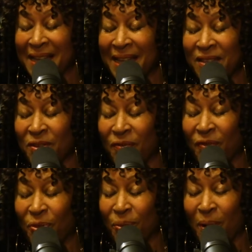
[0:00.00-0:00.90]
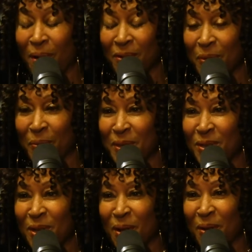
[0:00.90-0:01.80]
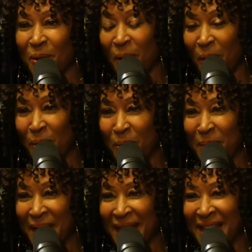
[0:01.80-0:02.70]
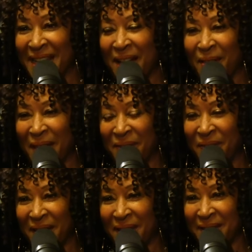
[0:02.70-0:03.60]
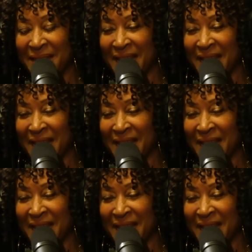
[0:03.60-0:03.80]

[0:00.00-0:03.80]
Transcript: enthralled when we saw her home and how that felt.